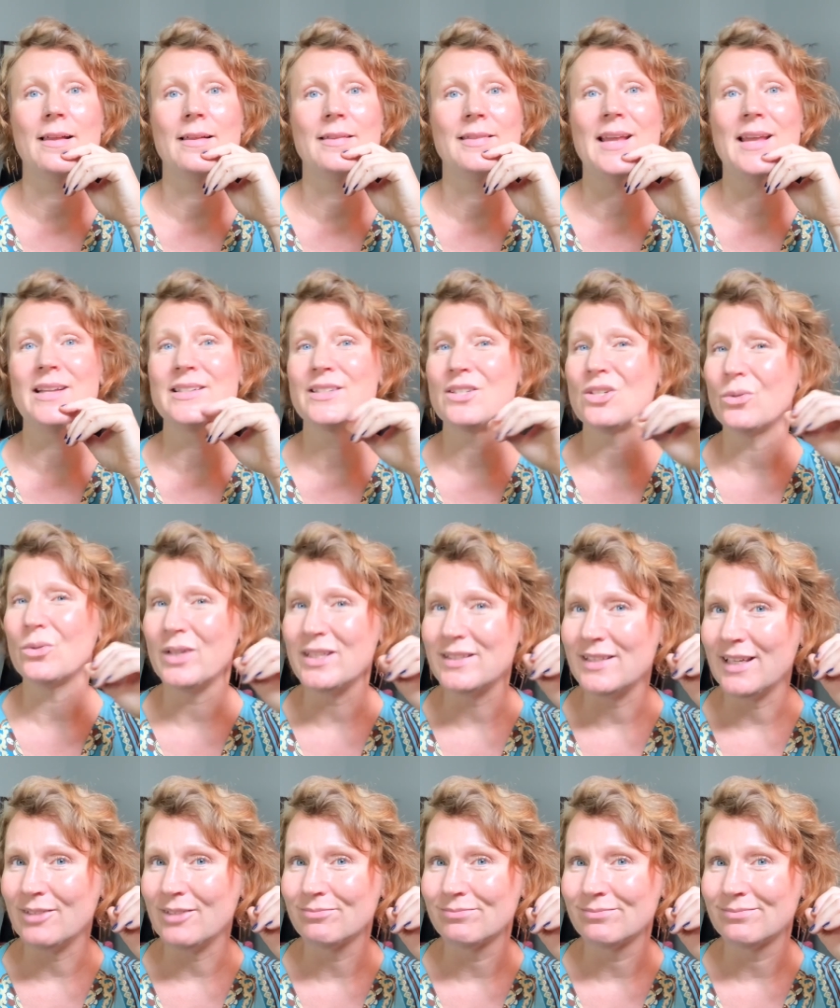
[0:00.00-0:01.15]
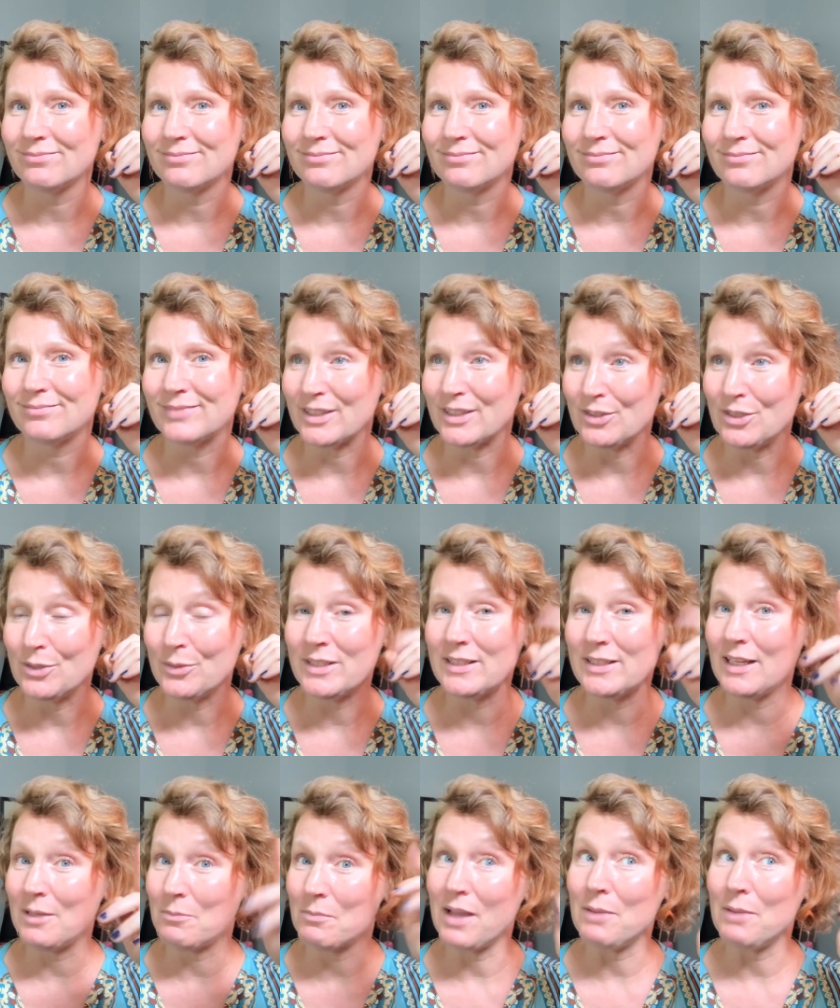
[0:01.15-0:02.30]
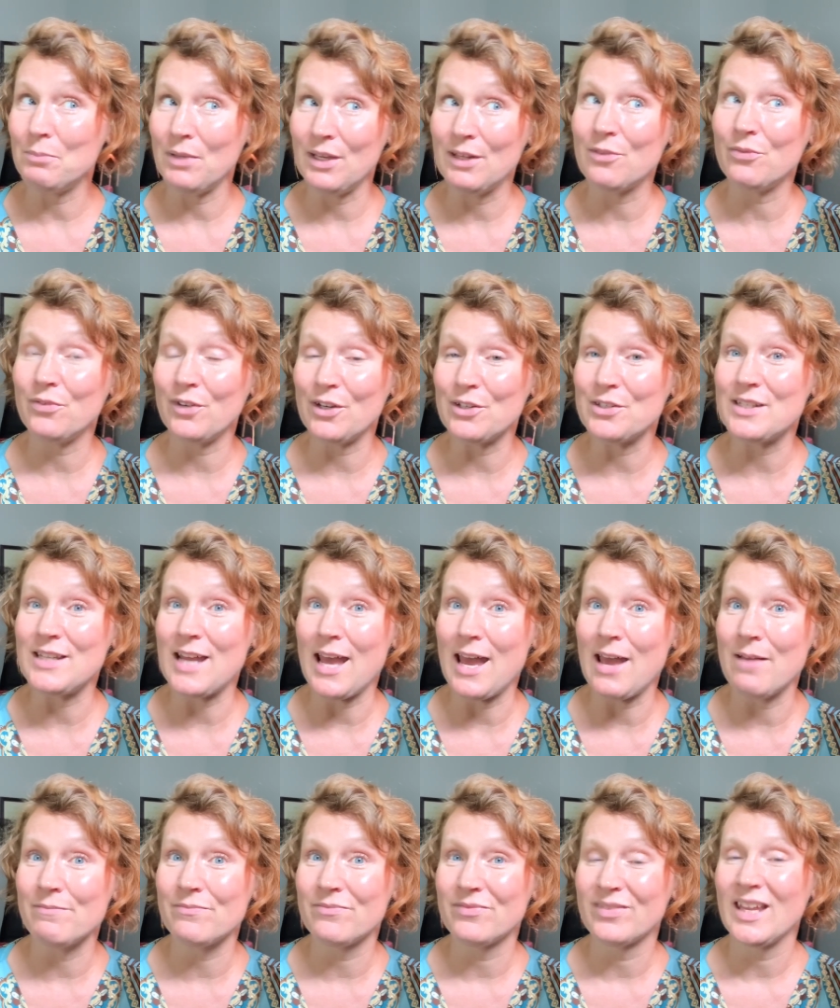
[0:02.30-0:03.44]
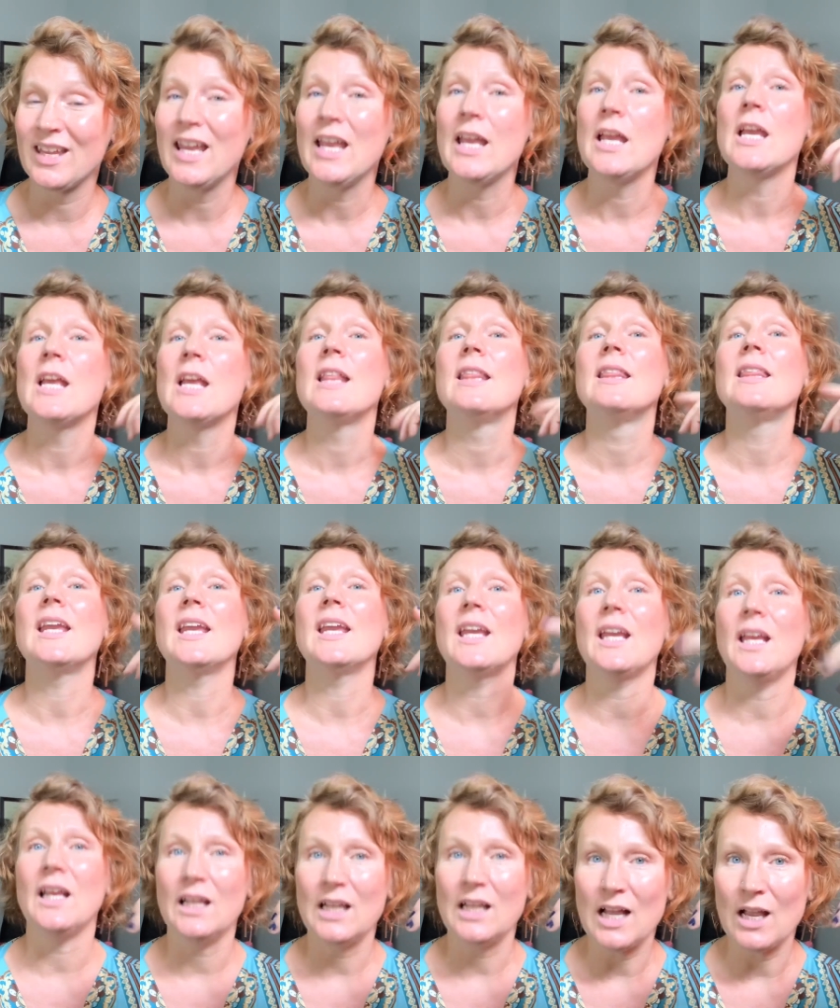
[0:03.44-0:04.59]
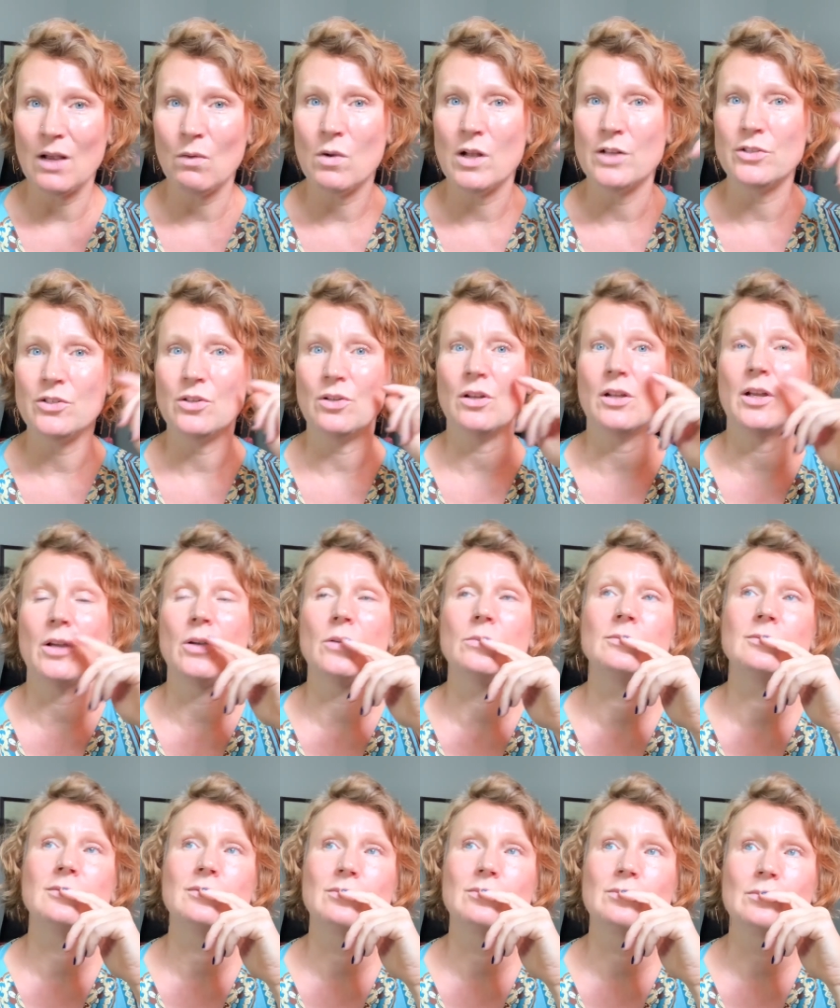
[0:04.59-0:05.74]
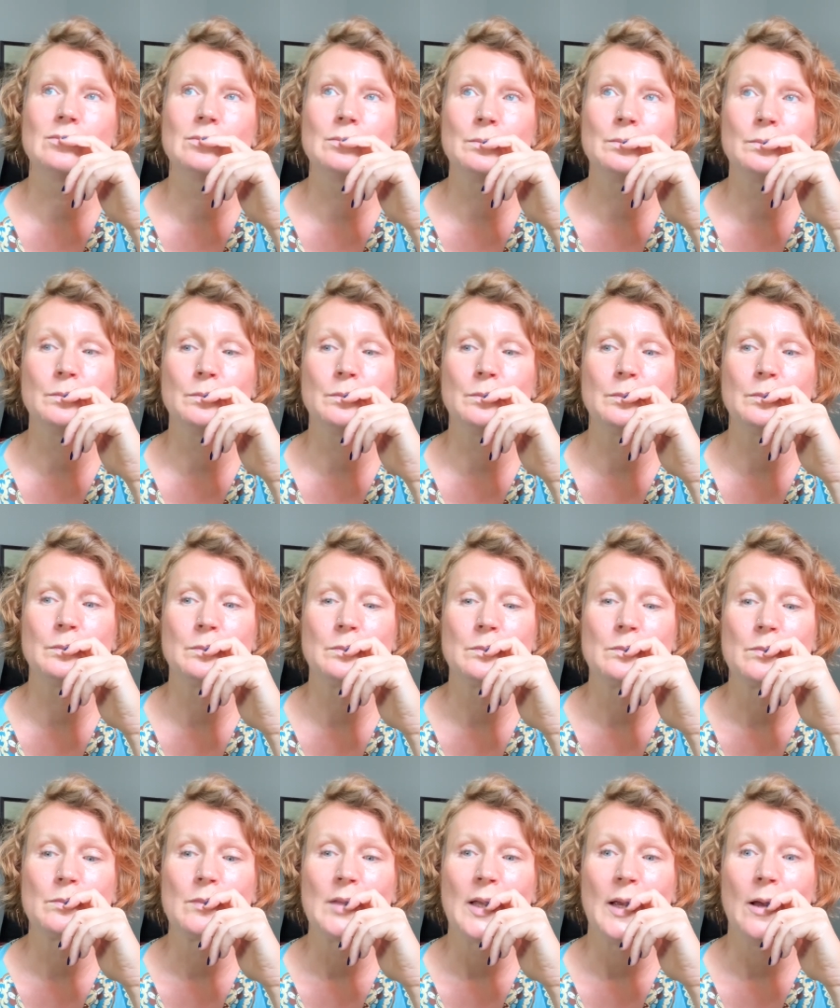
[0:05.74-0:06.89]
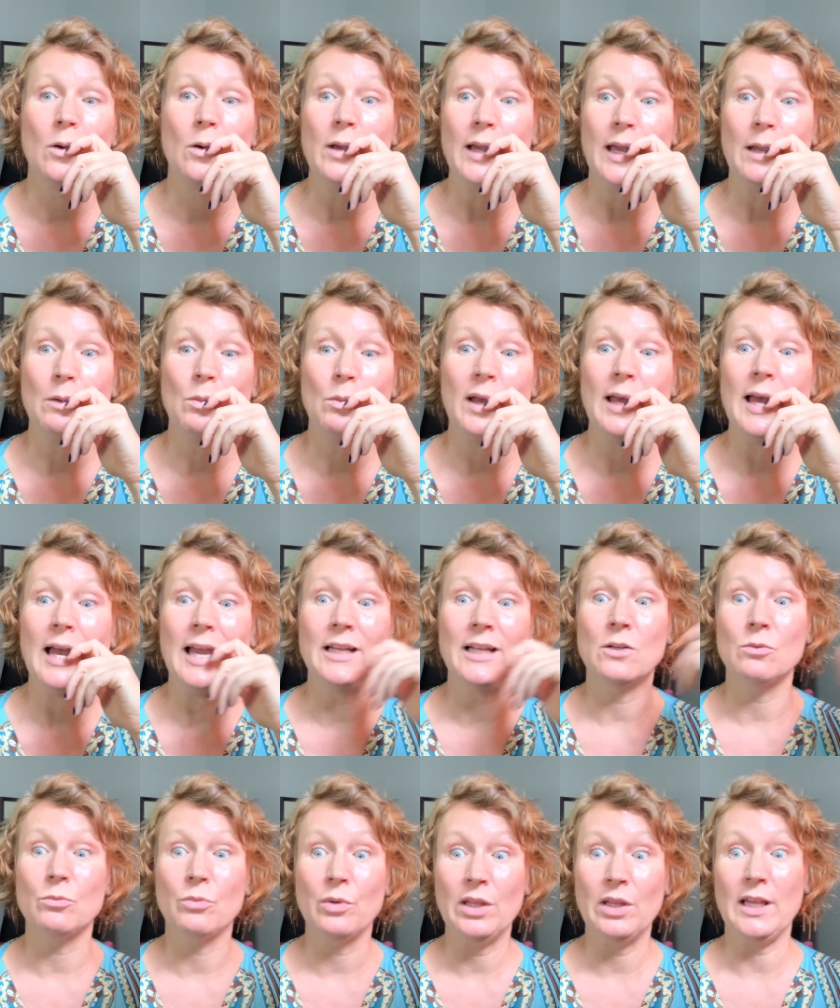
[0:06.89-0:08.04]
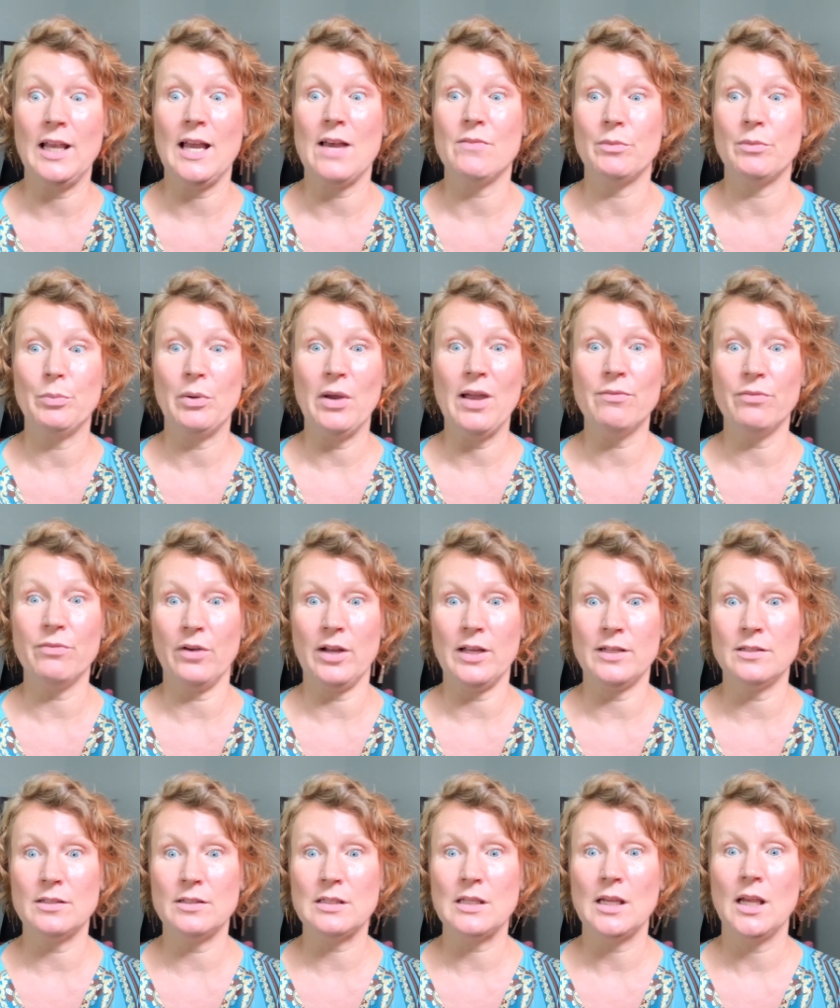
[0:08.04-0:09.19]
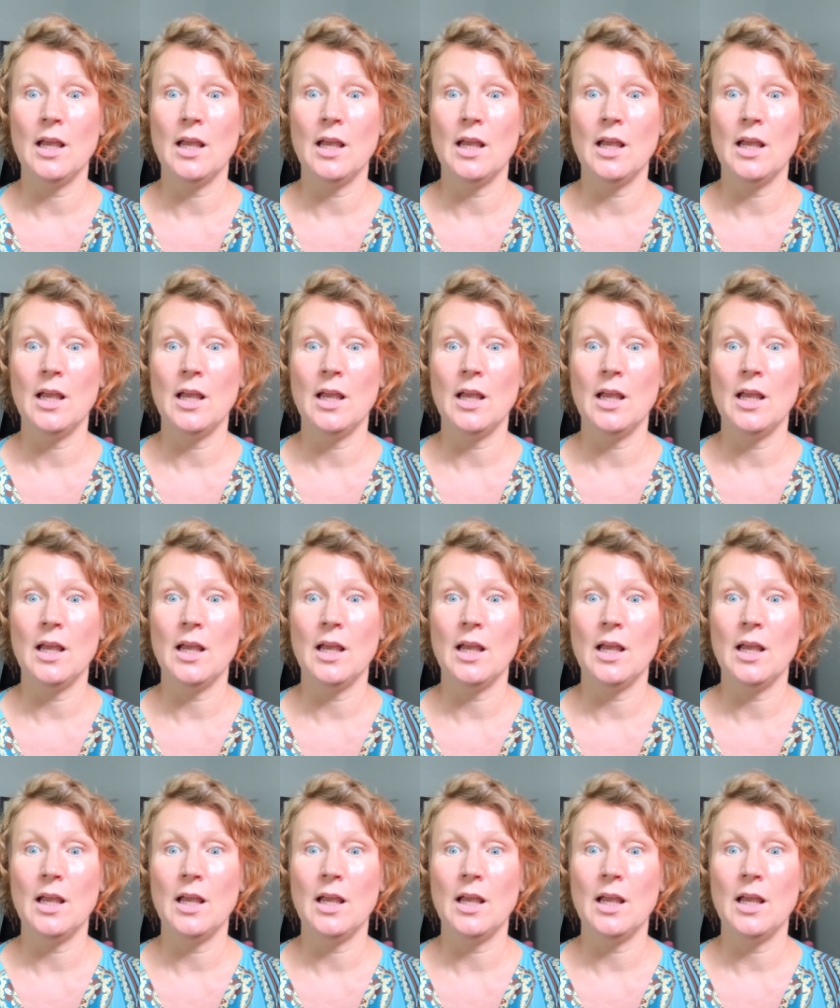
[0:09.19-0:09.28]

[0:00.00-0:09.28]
That's too easy. That's too easy. It might be the first step. Then I want you to go, okay, well, I don't really have a preference.